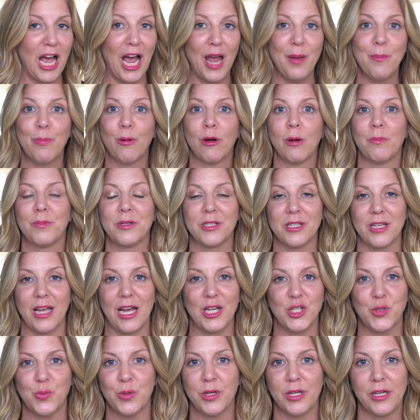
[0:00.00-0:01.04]
I
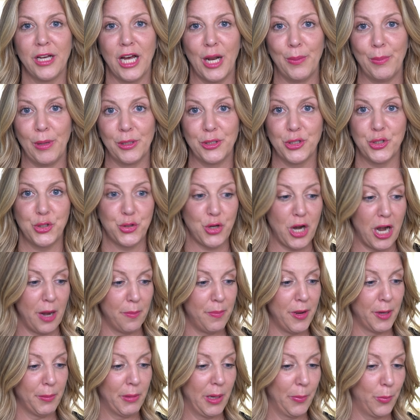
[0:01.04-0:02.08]
swear to God, I'm not just trying to
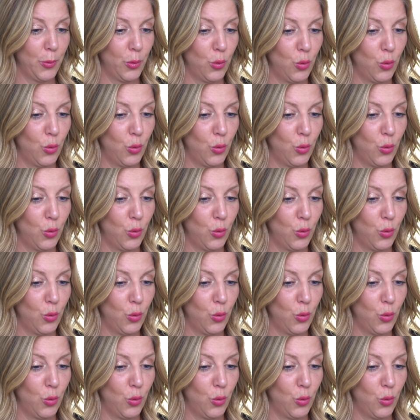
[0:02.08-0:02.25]
pick people